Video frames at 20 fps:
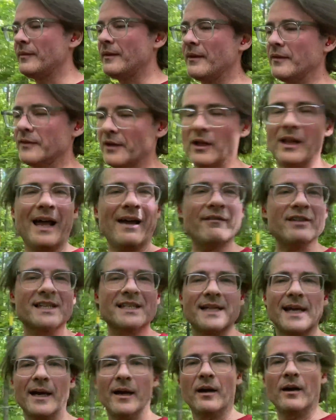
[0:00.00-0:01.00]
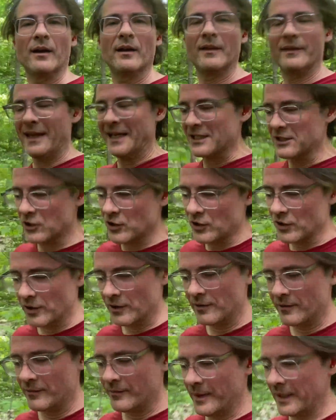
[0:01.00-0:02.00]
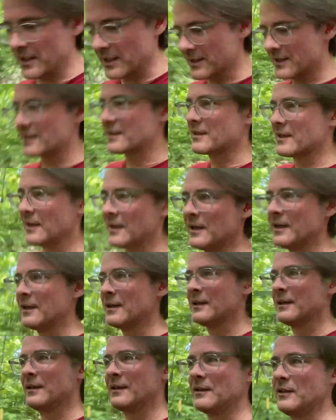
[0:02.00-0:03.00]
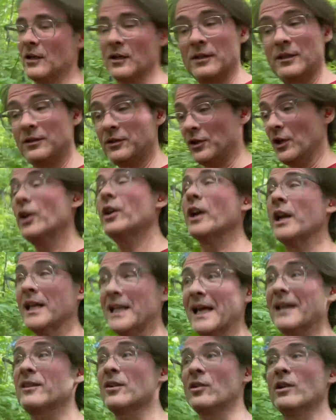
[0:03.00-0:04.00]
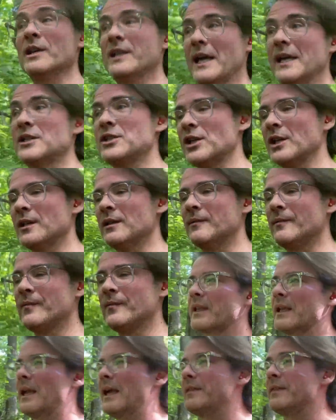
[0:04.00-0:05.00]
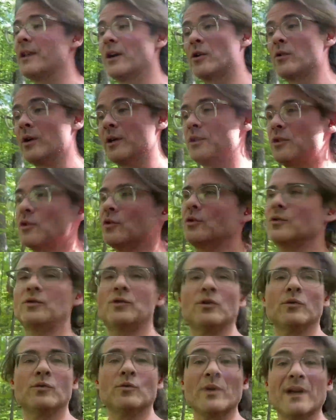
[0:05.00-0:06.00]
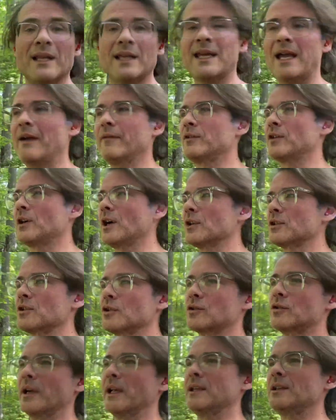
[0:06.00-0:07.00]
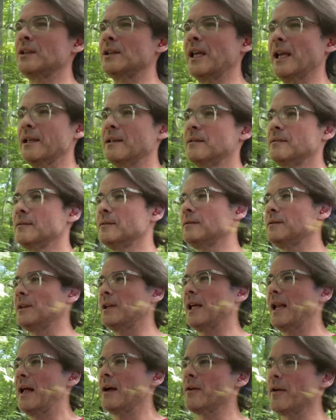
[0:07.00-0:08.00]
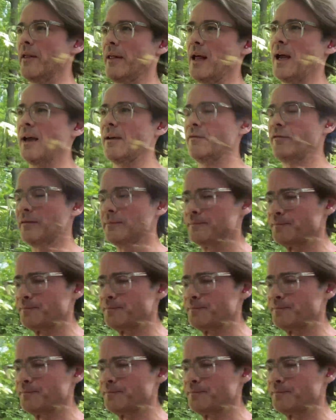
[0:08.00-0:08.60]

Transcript: They'll have a scare, and that's good, because you're going to get their attention, and they're going to really have to concentrate to get out alive.